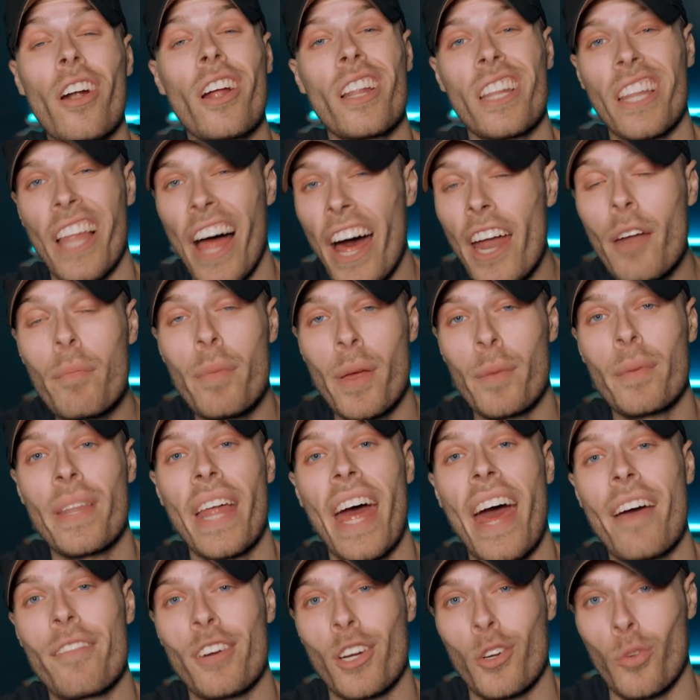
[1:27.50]
are a lot of people that
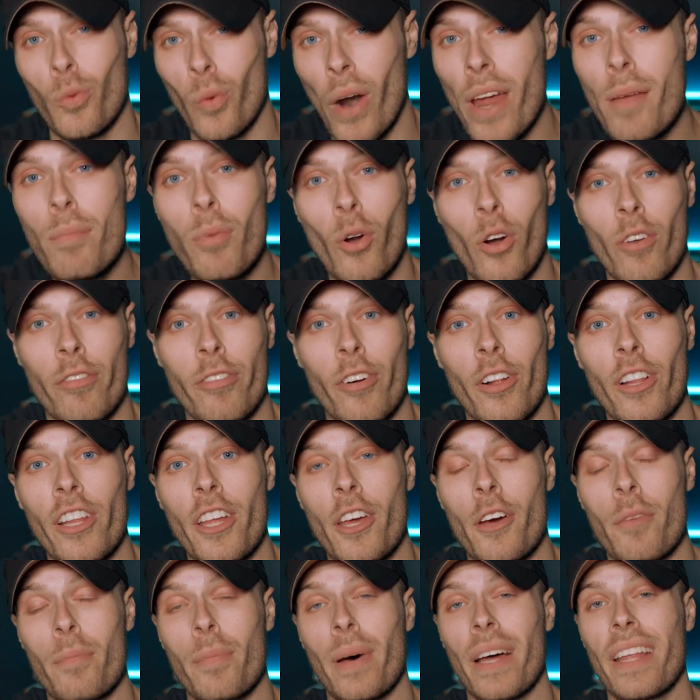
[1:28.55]
have a great
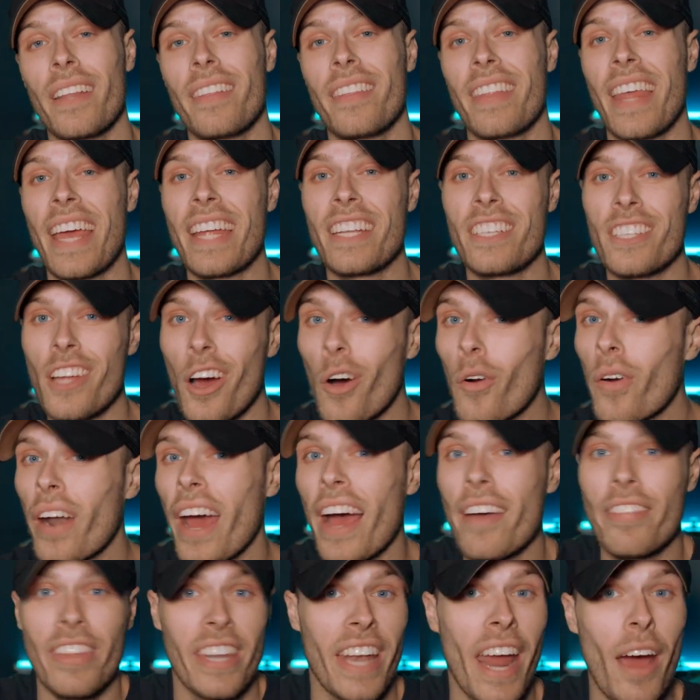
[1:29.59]
portfolio, but they don't
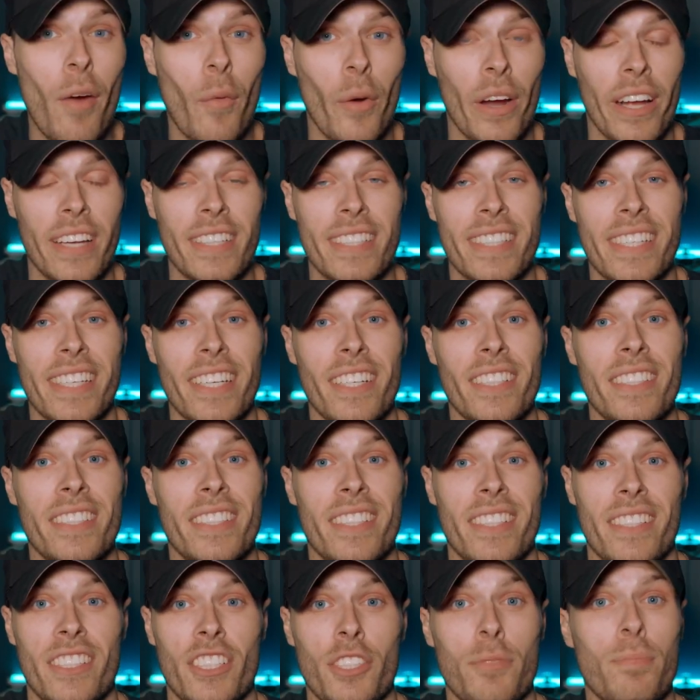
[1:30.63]
have the networking skills
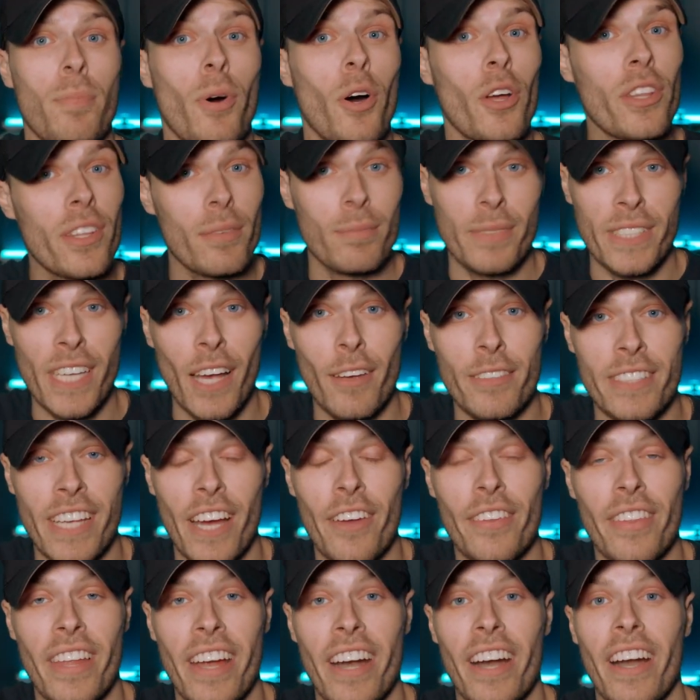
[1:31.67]
to just put themselves
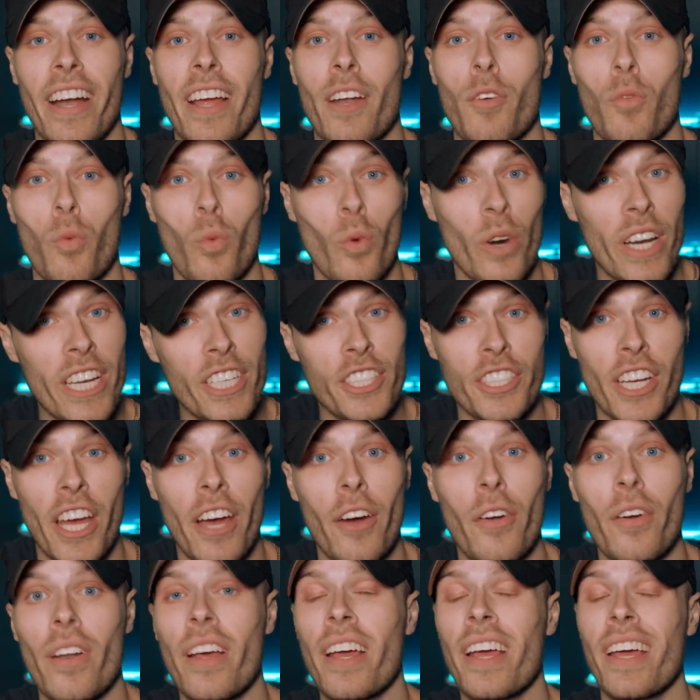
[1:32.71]
out there and reach
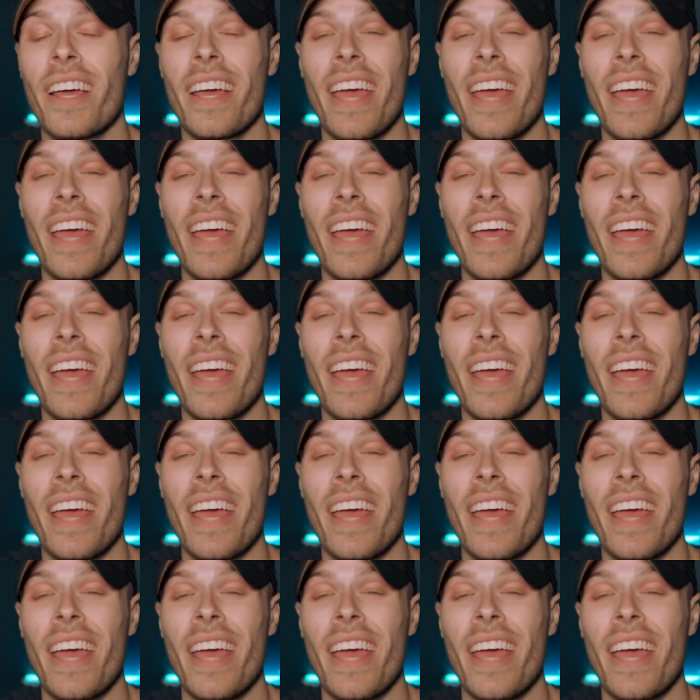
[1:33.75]
out.